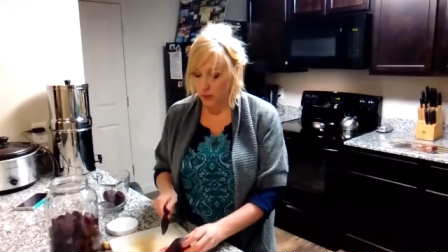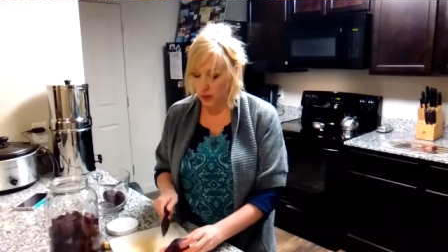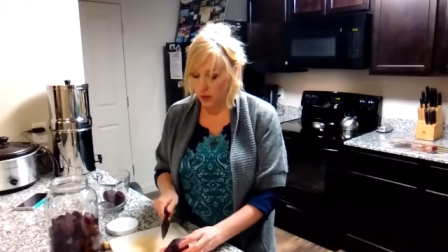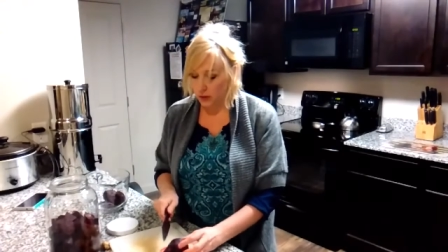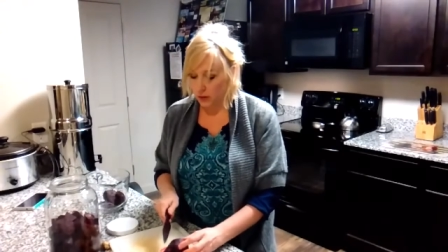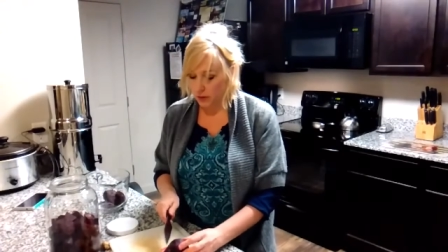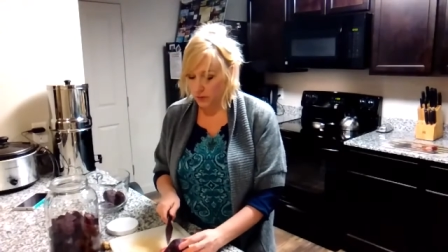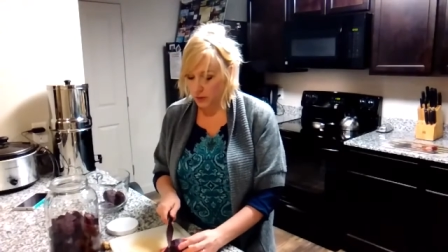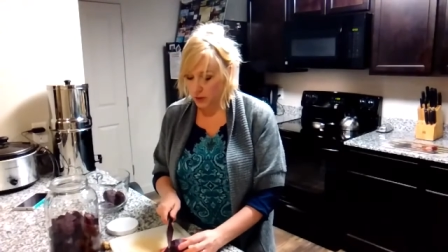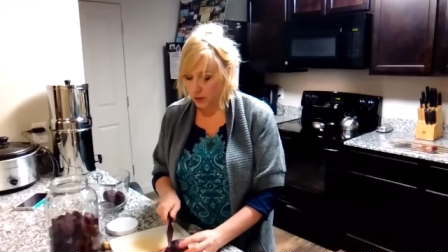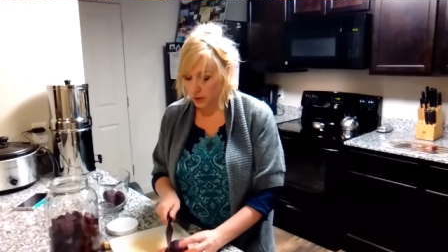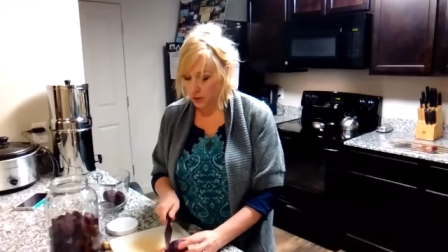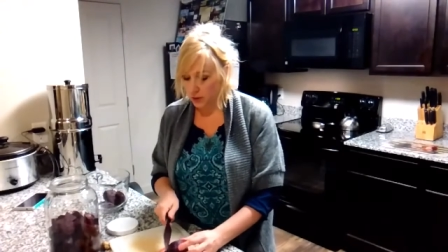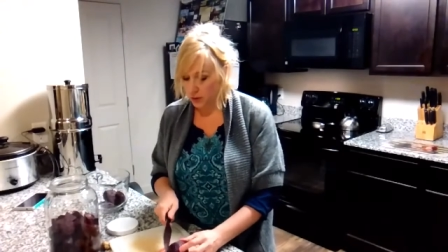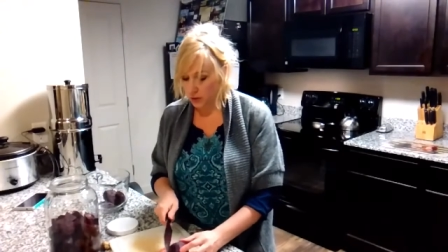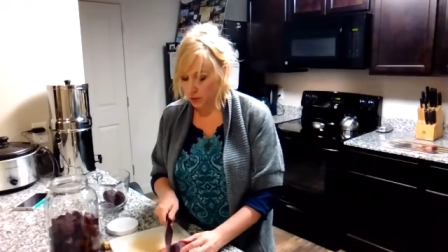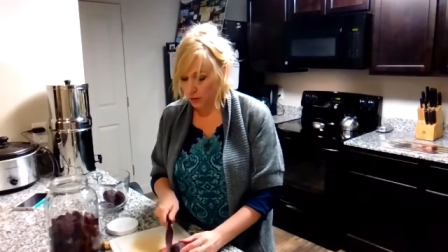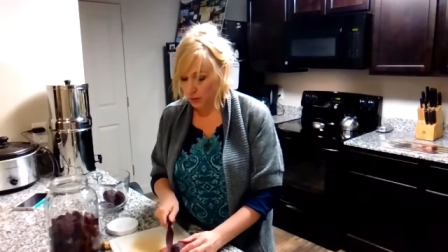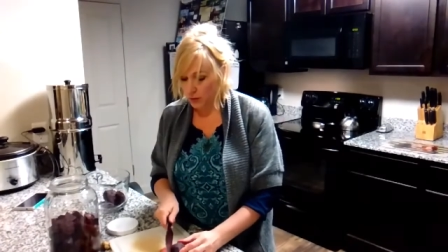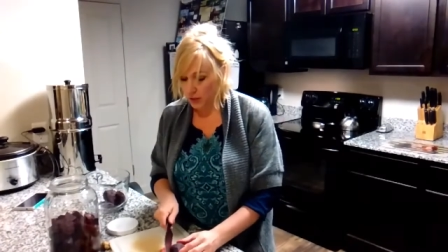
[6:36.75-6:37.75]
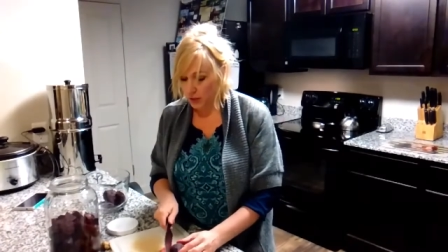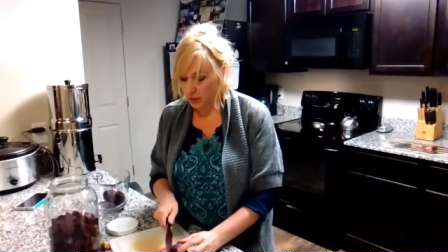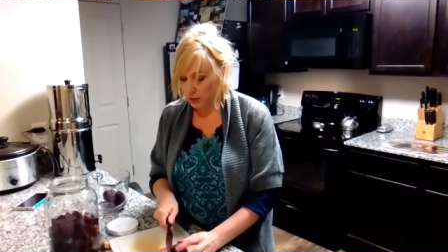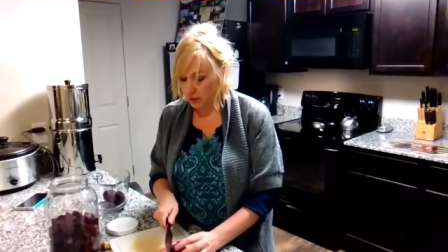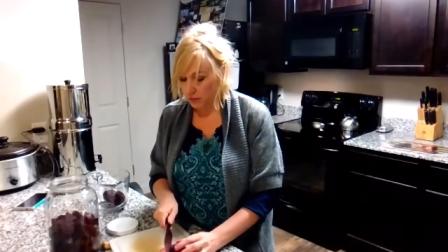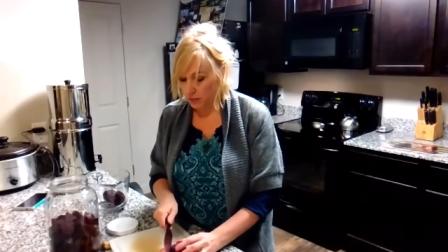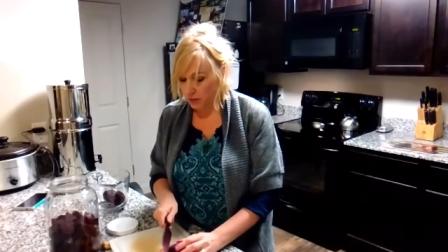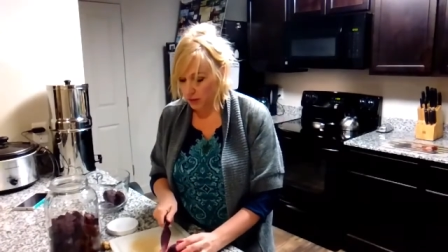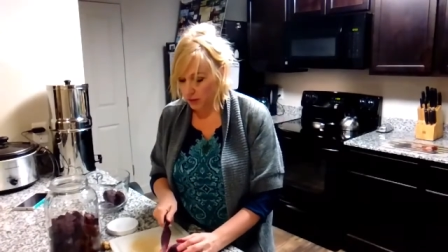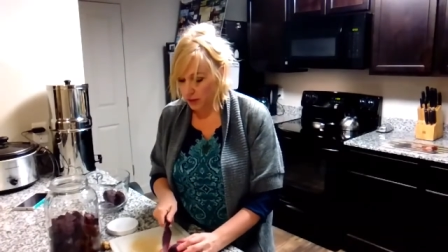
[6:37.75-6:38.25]
obviously there will be
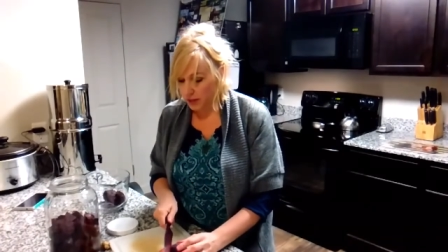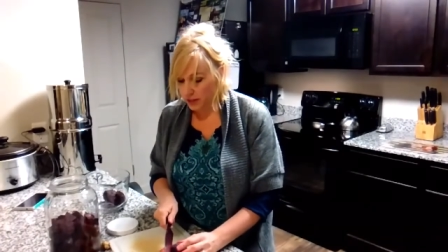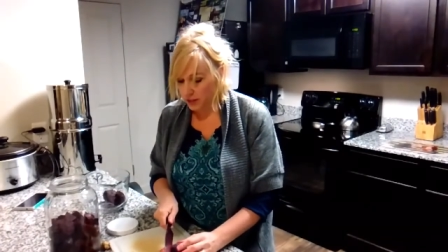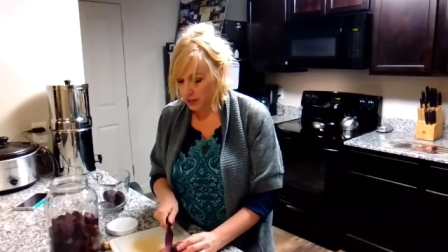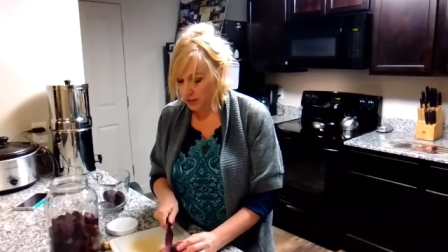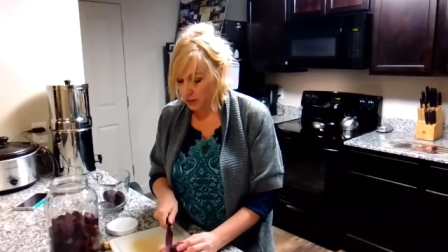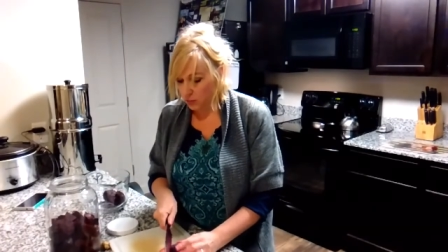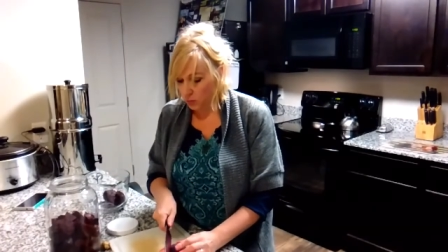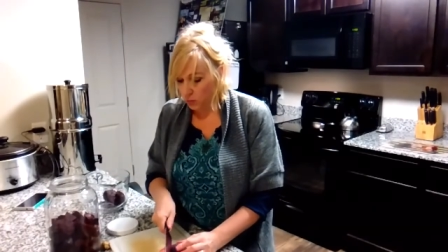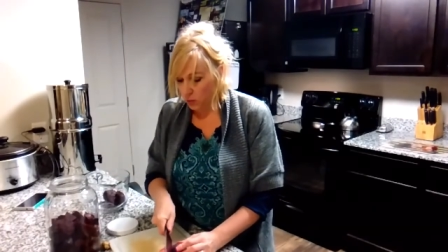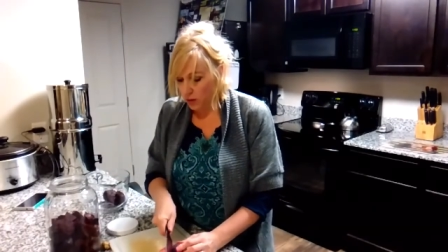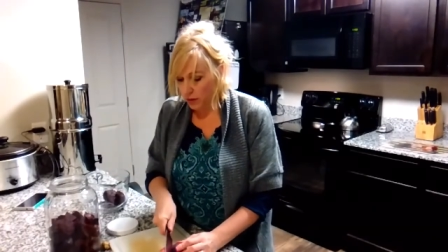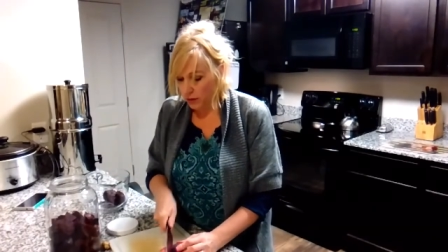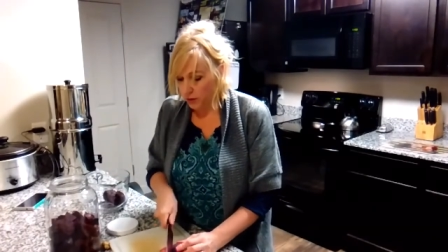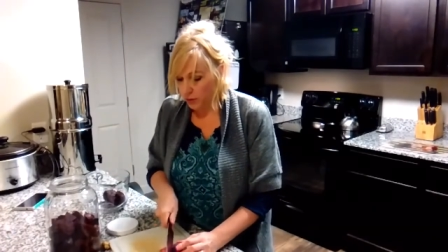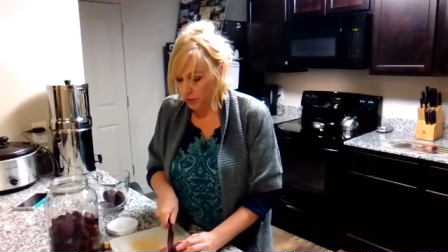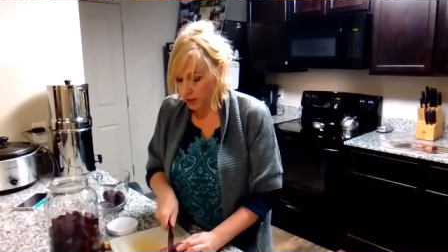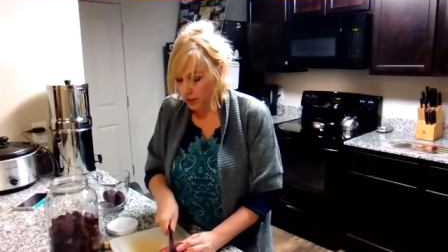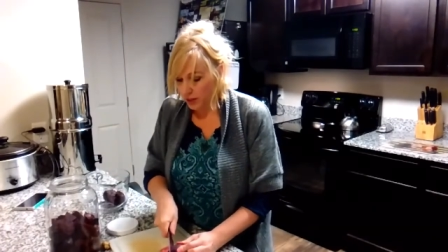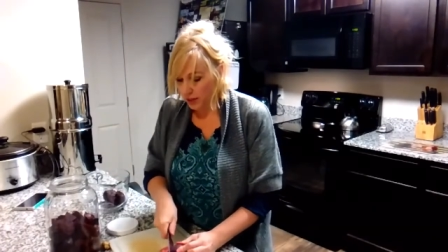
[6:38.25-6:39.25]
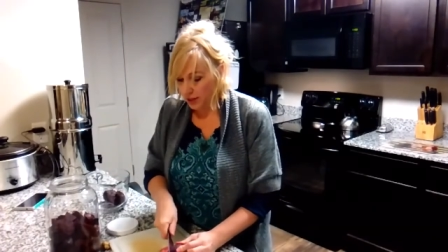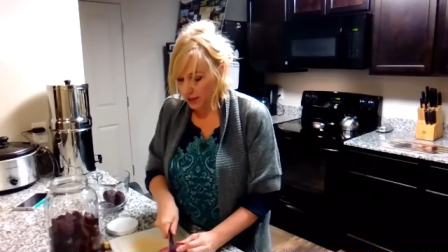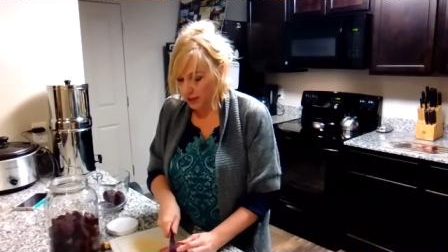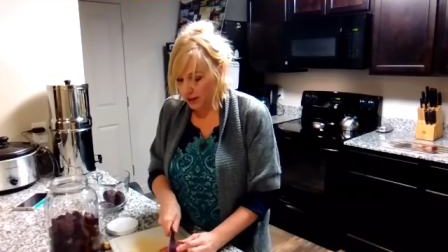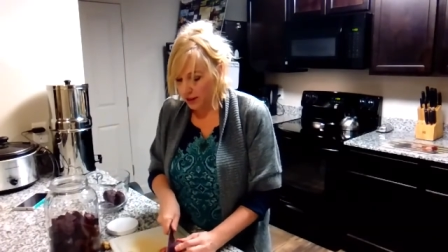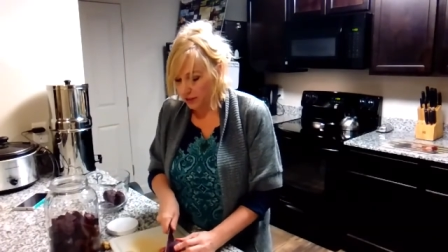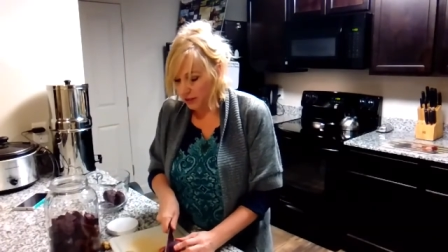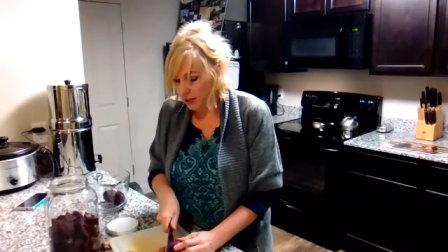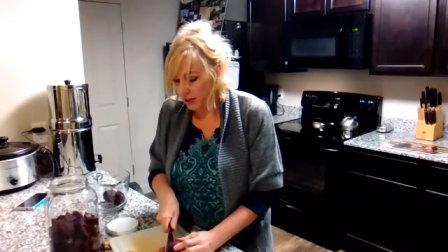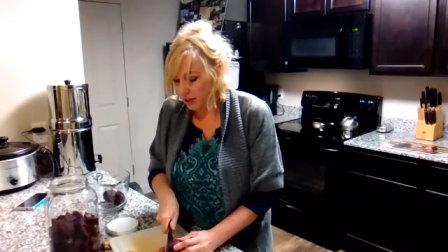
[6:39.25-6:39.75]
less water than a
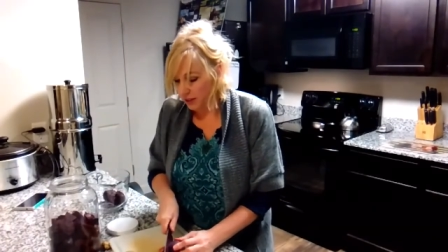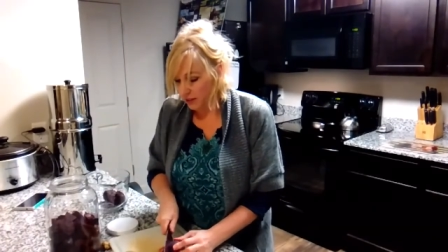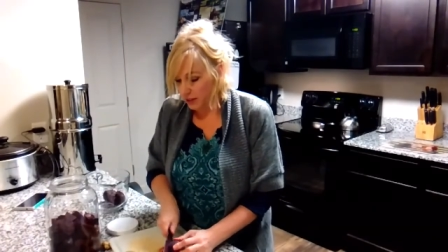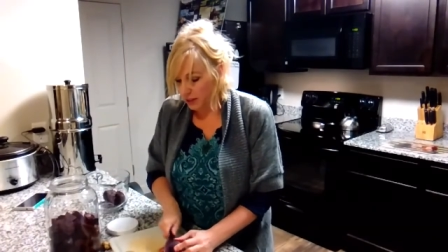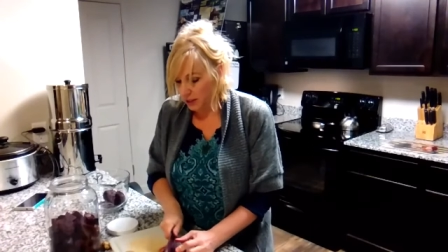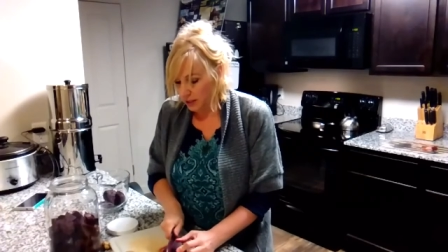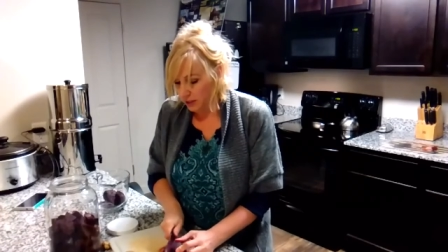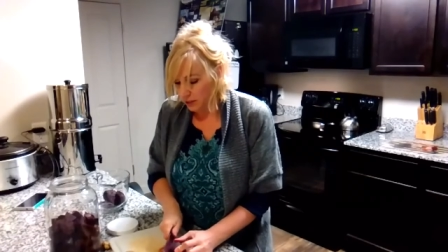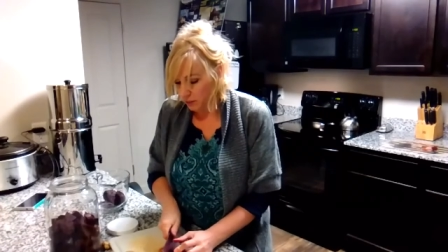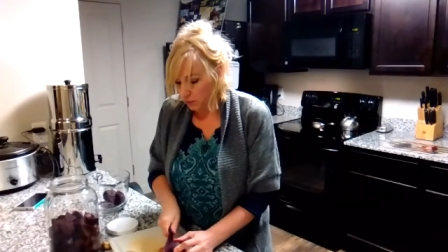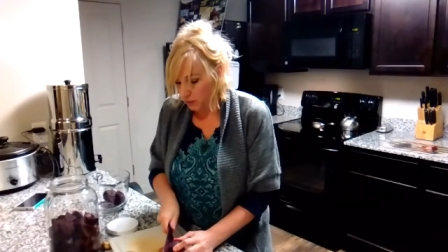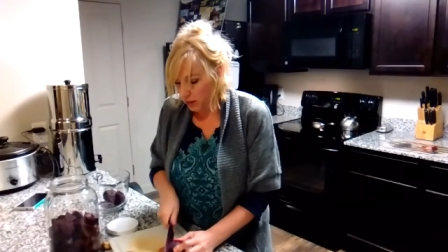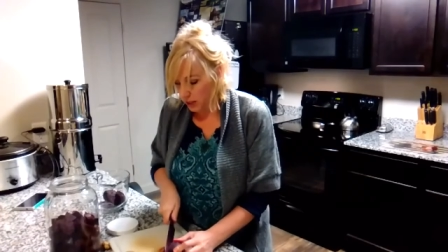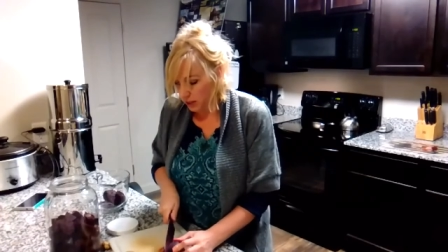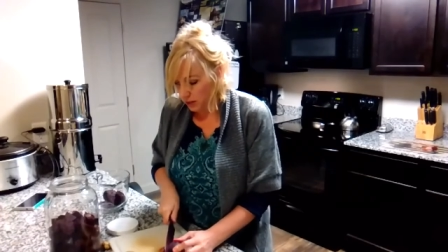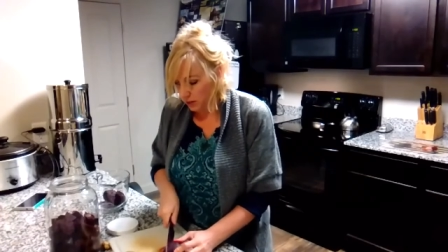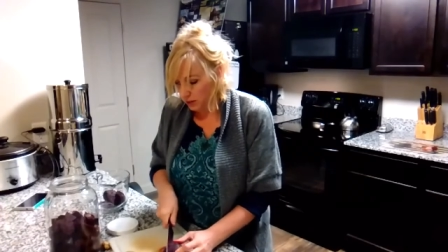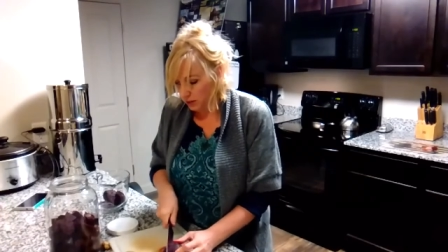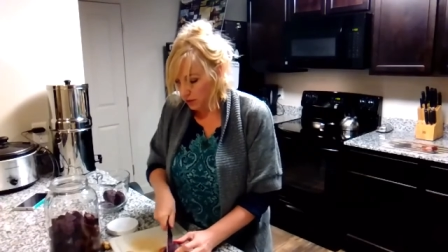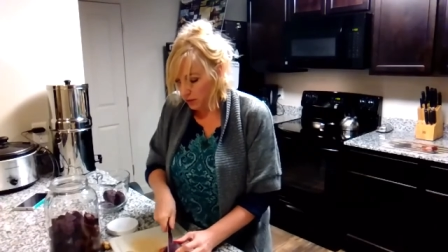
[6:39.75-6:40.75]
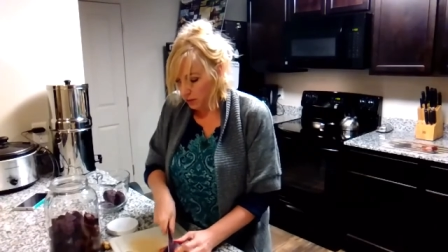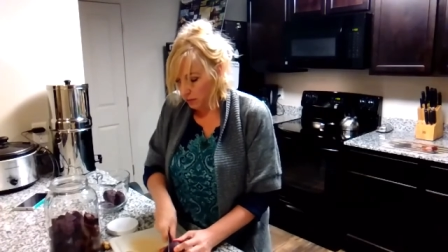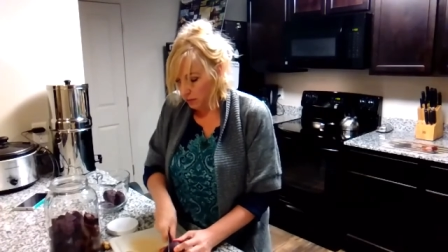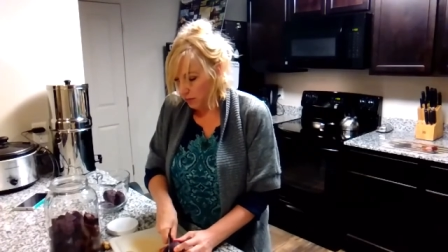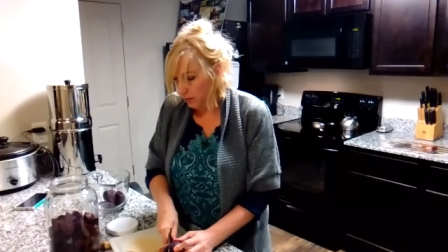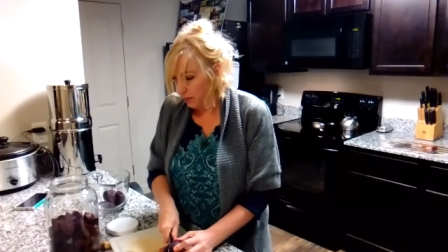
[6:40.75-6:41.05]
gallon in this because